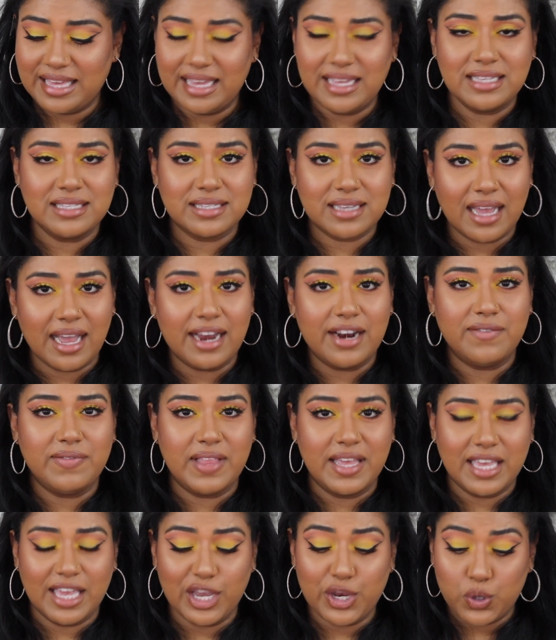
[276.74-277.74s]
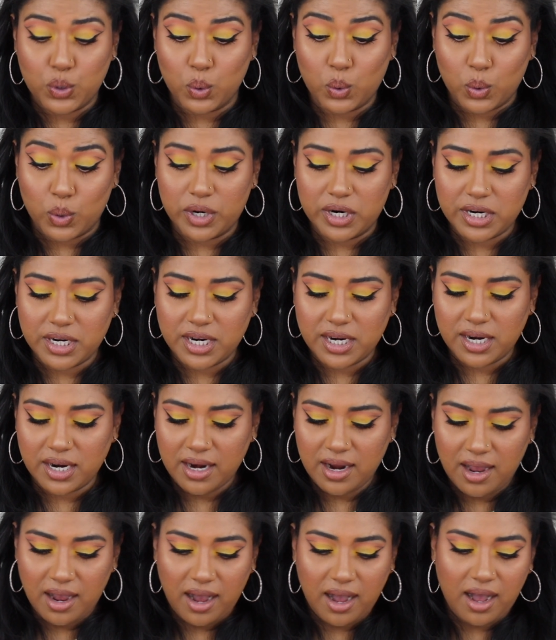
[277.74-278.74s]
things kind of like in order.
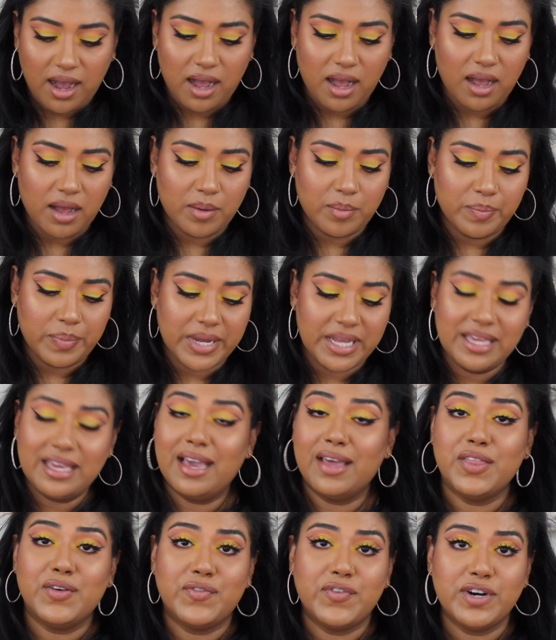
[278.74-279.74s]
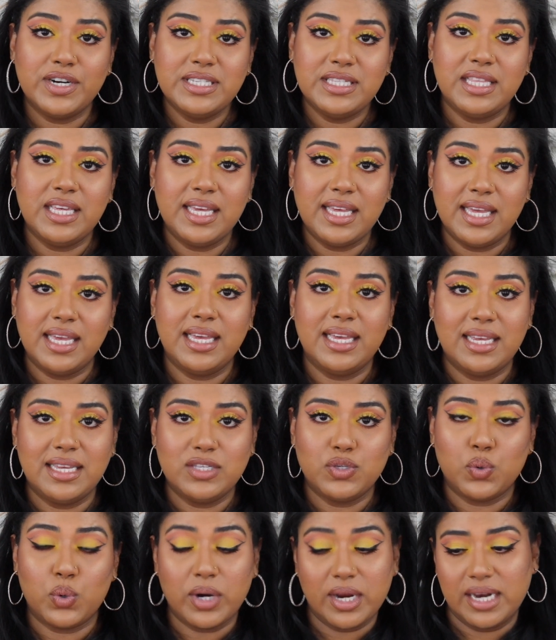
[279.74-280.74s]
But yeah, the first thing
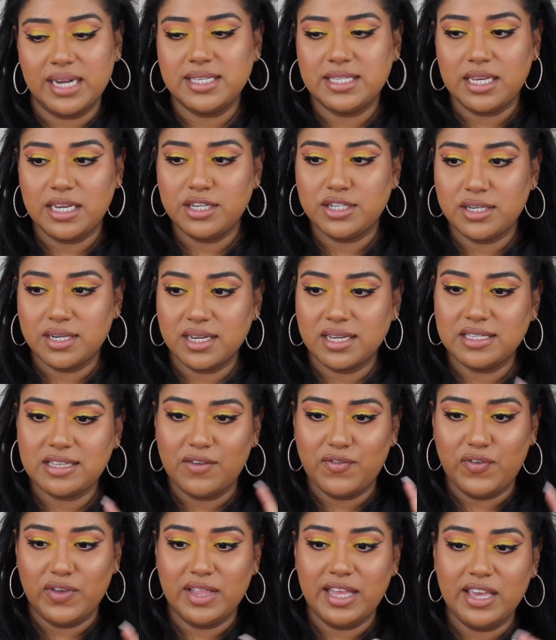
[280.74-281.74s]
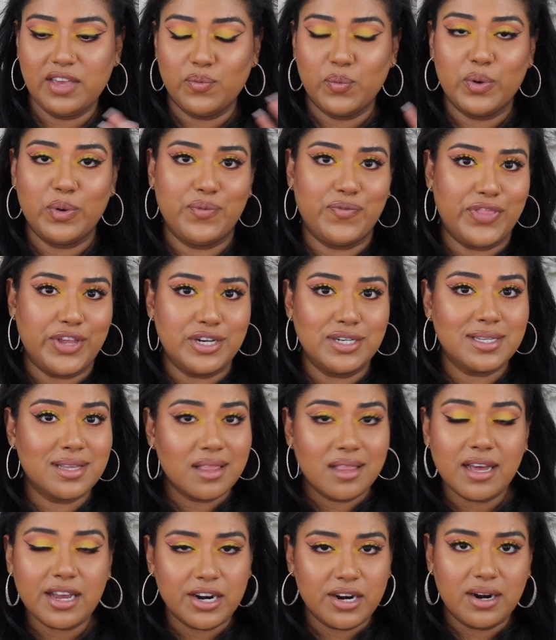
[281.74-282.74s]
is organization, because I feel like if there's
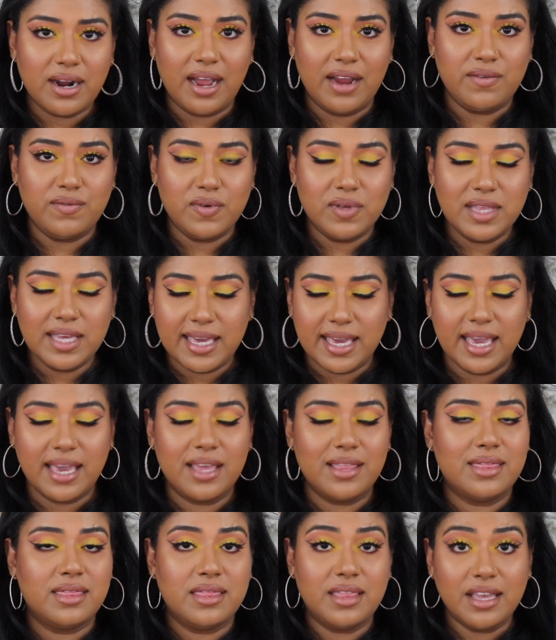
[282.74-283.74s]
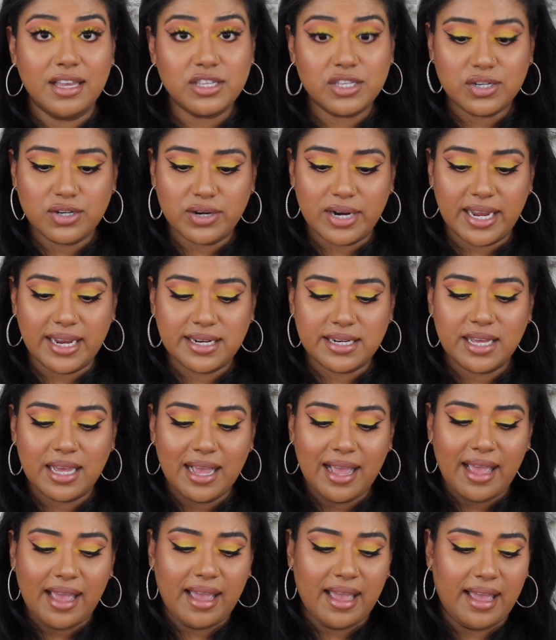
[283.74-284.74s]
clutter, I really can't think straight,
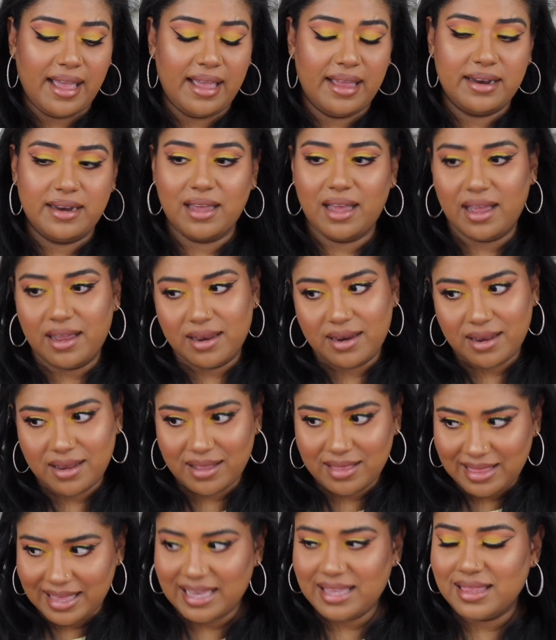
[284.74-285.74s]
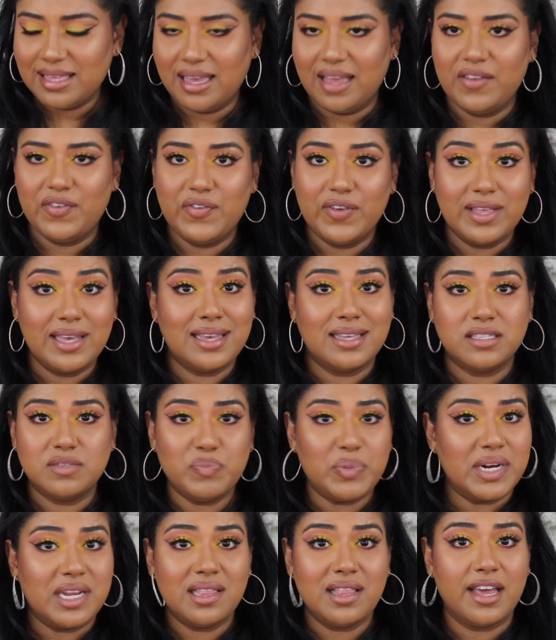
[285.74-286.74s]
and lately I feel like it's
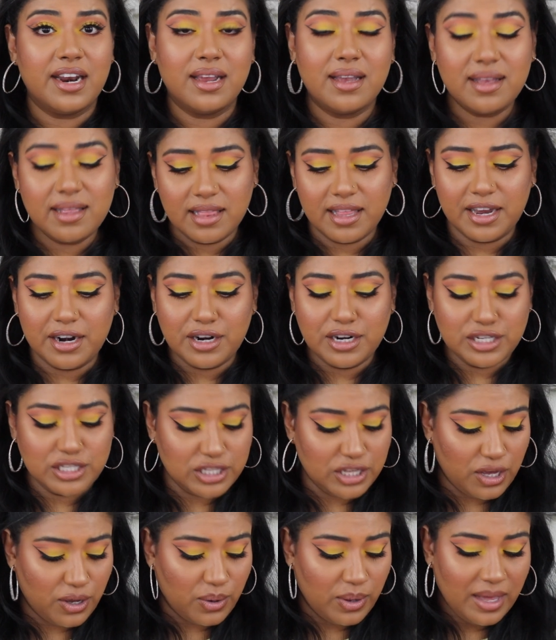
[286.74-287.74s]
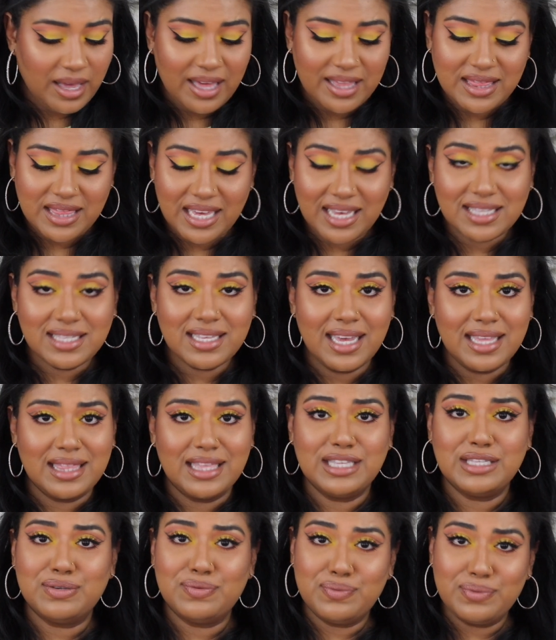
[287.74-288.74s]
been a lot of clutter, so things like
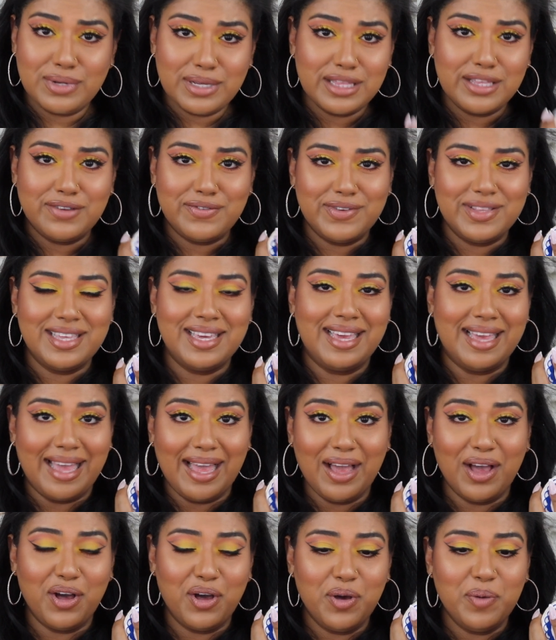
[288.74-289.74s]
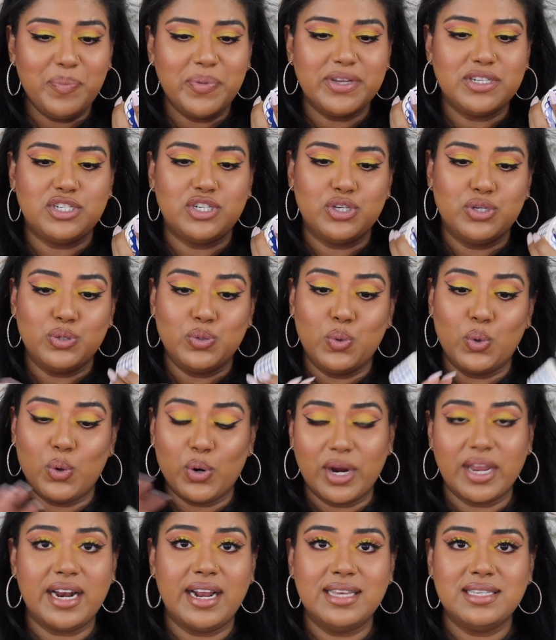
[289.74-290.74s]
this really help to
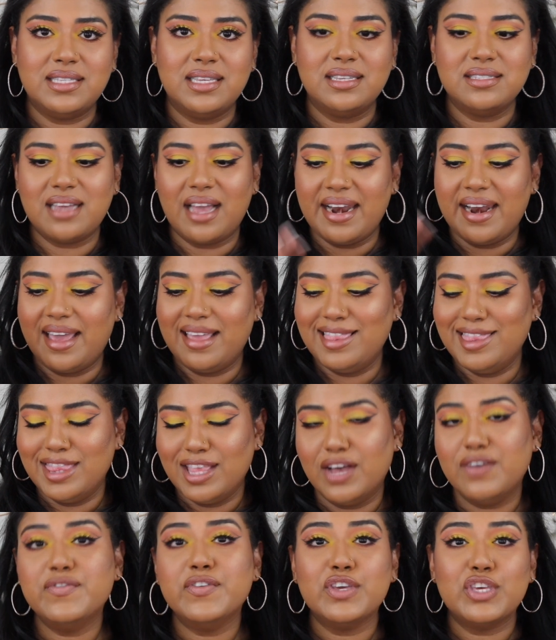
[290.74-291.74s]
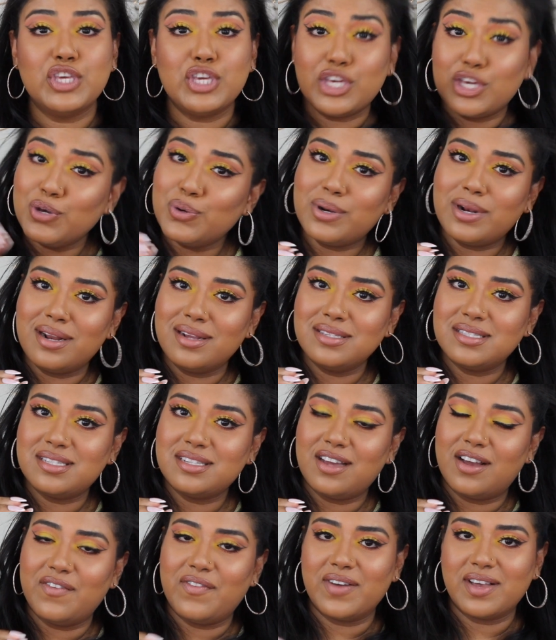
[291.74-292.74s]
organize things. And I love cute
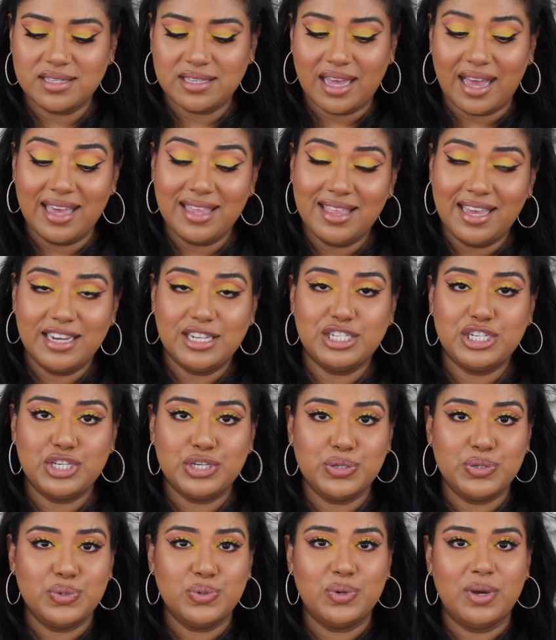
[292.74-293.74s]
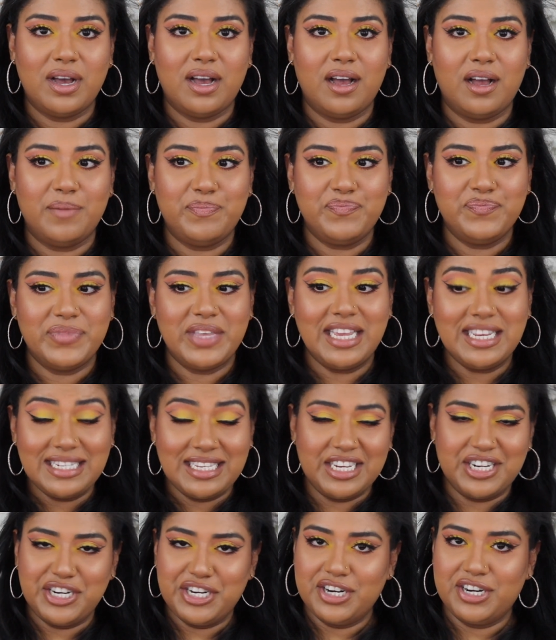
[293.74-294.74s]
stuff because I like to
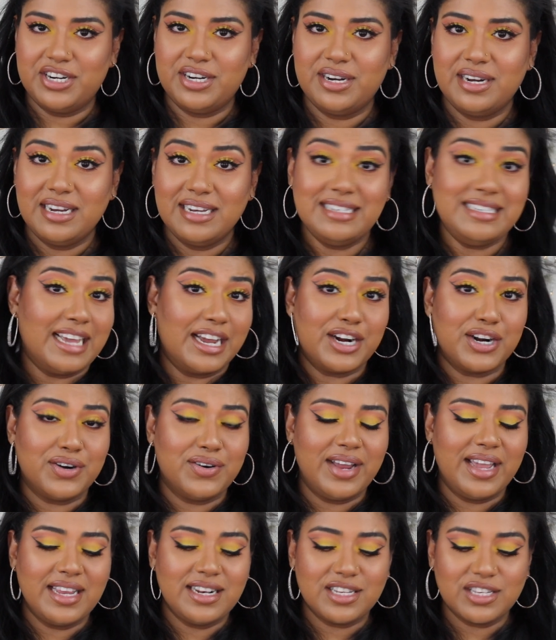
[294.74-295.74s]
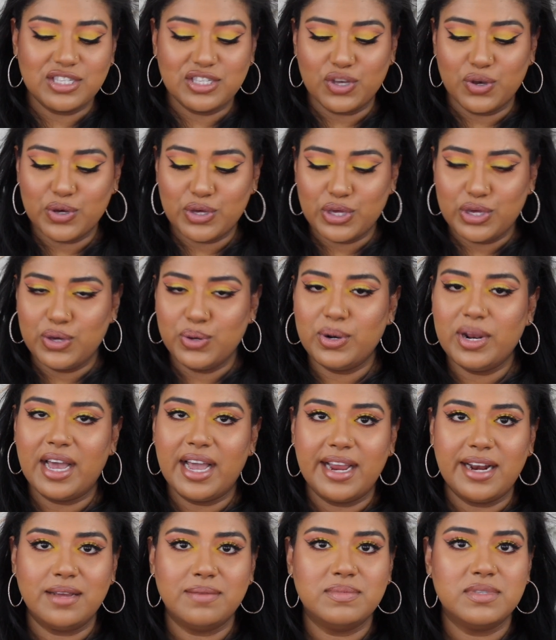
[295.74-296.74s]
interior decorate, so cute
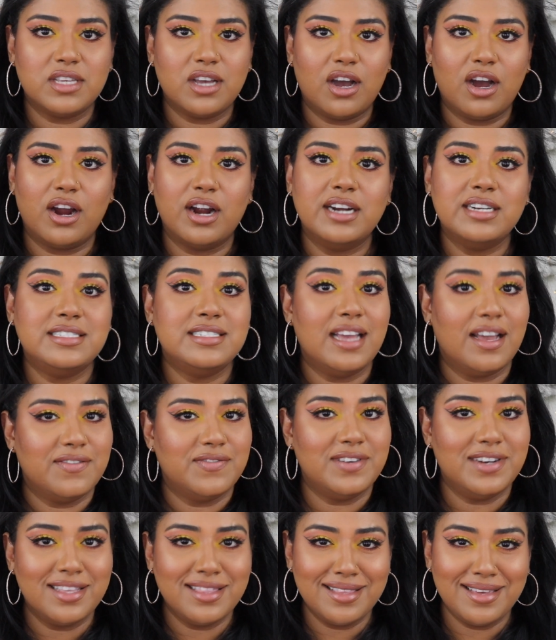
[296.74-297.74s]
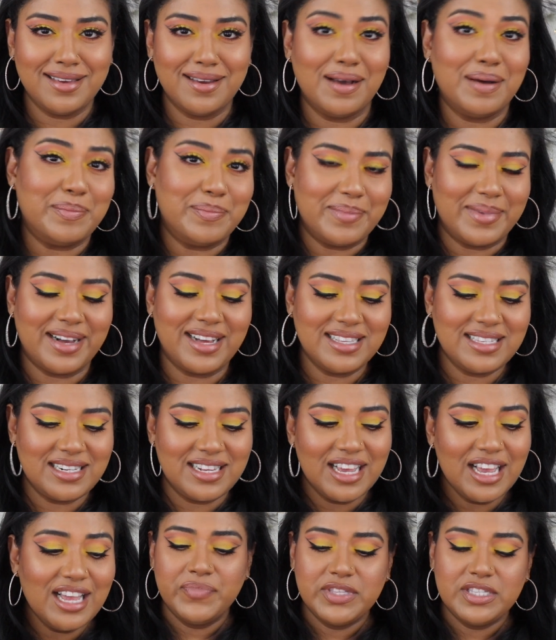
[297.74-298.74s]
items are definitely a
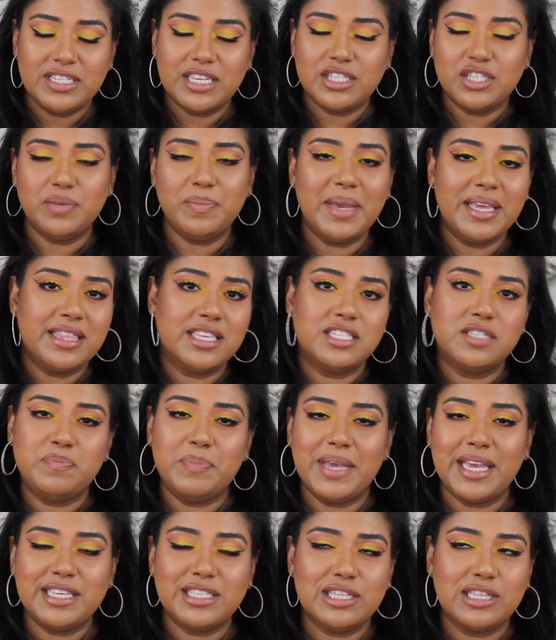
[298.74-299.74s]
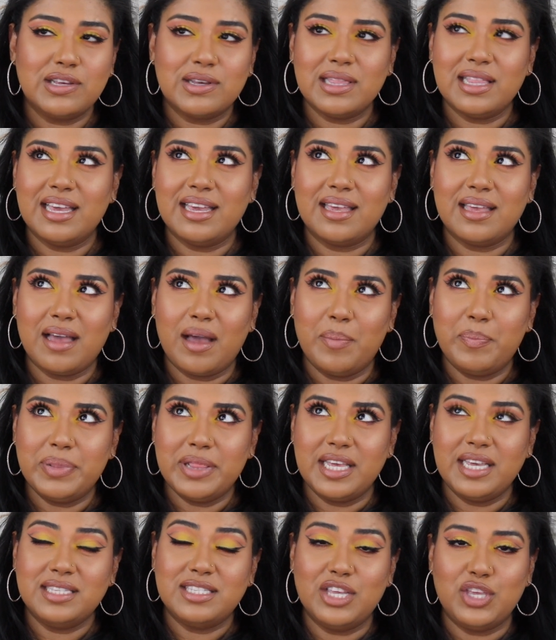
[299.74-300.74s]
must just to make the space look like a
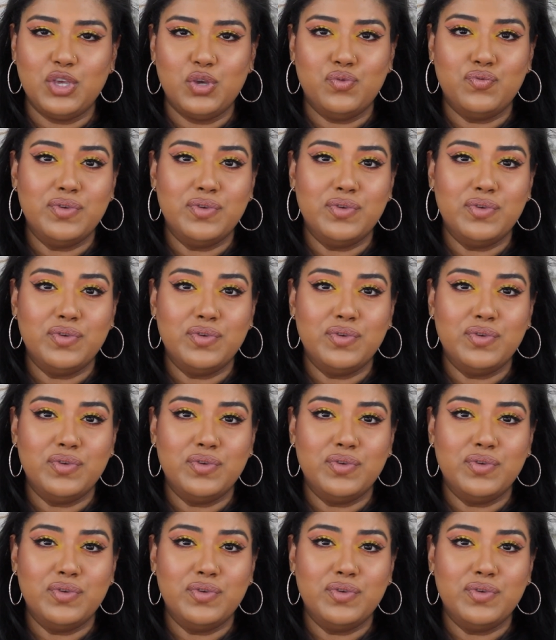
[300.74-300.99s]
place that you